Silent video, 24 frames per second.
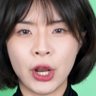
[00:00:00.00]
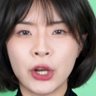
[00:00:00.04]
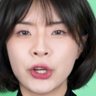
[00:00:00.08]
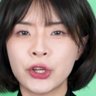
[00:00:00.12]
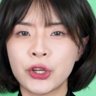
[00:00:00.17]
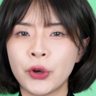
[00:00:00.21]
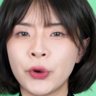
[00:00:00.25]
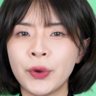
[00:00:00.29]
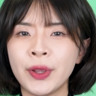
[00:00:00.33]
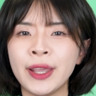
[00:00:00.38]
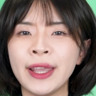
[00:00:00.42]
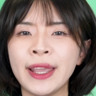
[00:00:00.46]

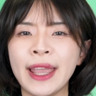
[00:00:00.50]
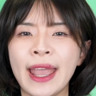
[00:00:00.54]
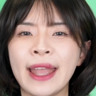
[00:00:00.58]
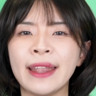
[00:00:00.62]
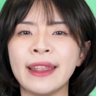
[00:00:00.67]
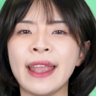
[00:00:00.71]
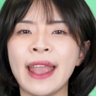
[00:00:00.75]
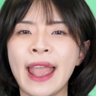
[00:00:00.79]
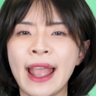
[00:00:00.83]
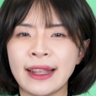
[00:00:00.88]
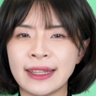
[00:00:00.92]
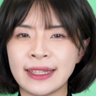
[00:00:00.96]
showing
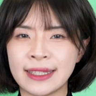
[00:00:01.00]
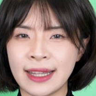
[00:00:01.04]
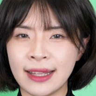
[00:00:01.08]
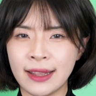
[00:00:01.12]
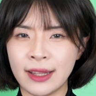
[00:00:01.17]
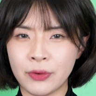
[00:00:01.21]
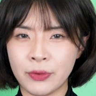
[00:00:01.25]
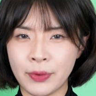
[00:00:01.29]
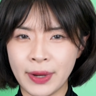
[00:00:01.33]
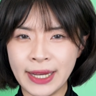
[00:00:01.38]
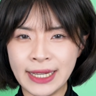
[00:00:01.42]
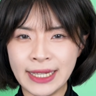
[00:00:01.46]
an
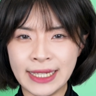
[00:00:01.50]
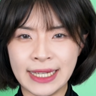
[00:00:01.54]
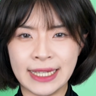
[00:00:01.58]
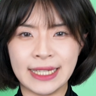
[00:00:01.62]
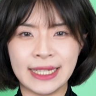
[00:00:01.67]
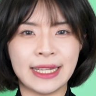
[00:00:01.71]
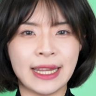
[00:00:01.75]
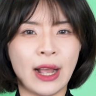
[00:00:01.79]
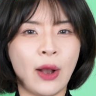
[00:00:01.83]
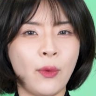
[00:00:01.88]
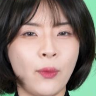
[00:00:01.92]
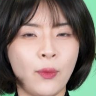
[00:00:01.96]

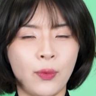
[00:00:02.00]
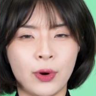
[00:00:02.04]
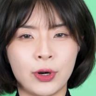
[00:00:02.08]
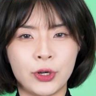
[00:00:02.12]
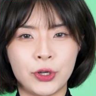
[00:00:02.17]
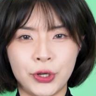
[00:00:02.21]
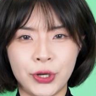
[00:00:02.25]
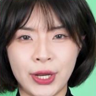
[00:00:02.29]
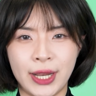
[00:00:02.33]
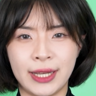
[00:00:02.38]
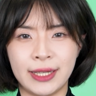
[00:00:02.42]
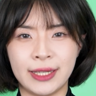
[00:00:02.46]
accelerated
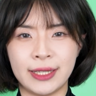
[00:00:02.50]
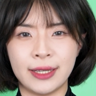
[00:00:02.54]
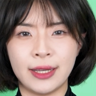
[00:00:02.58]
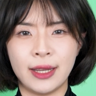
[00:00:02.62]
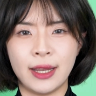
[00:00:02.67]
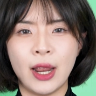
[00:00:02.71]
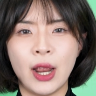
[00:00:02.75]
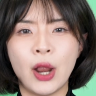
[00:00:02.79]
downward trend.